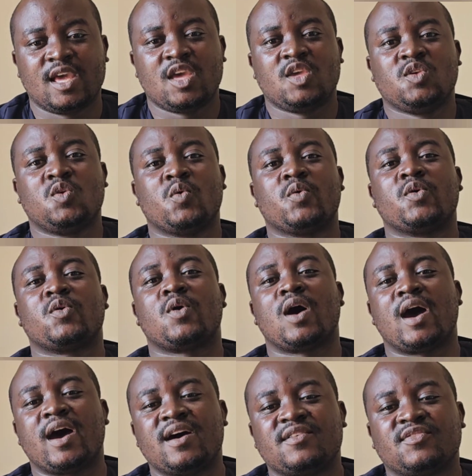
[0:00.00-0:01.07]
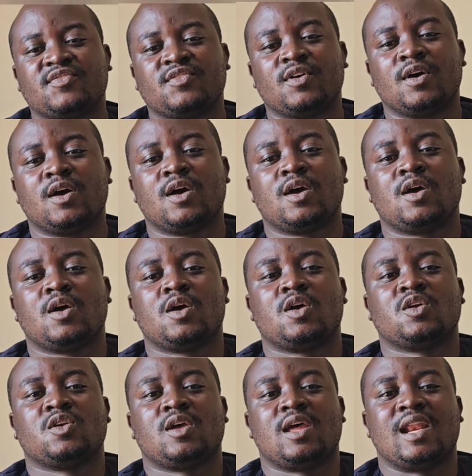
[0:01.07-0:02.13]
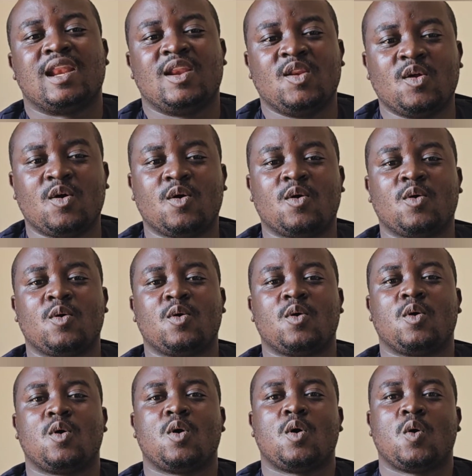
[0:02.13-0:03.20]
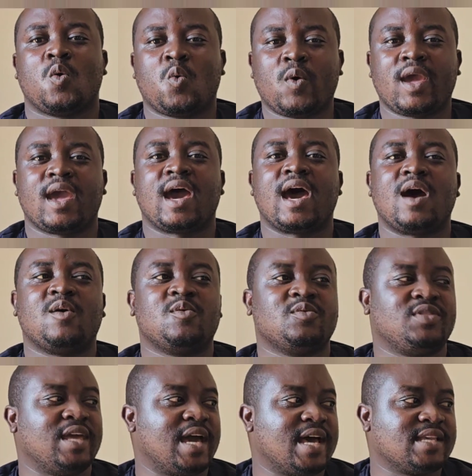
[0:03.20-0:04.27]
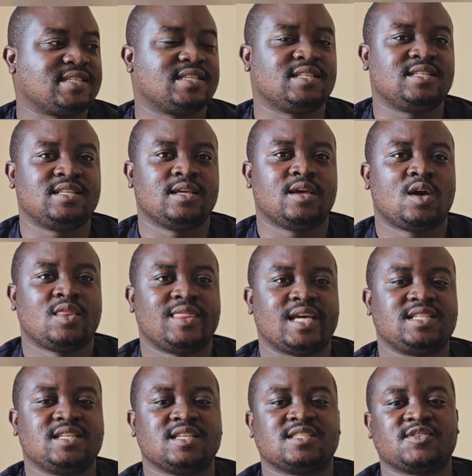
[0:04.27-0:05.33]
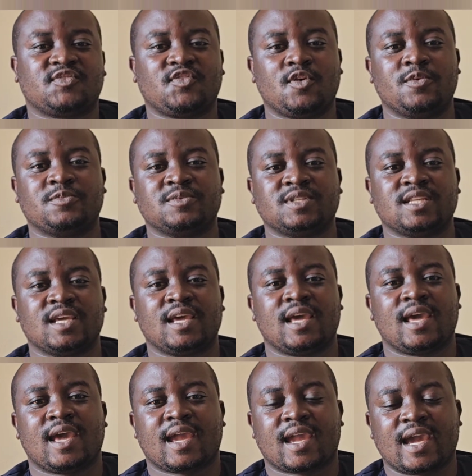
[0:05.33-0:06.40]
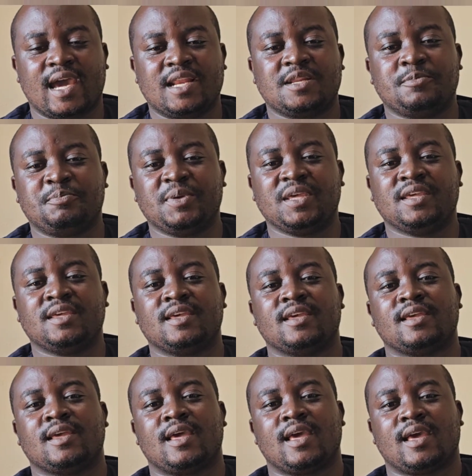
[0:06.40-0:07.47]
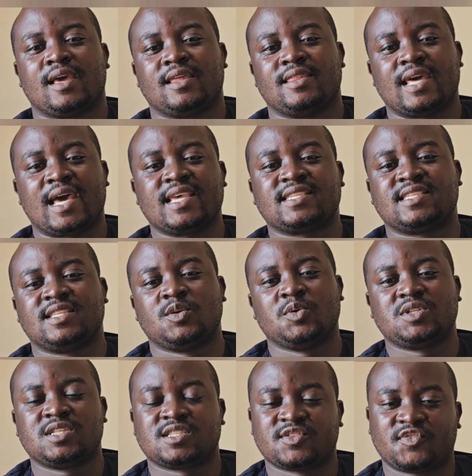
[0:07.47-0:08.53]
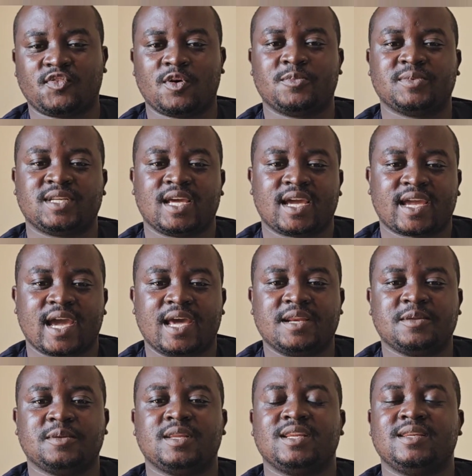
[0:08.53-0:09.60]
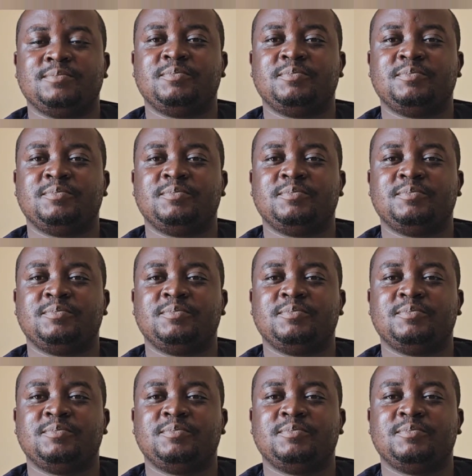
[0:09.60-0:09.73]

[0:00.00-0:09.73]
you will have no way how the acid that is formed can be, the acid which is formed can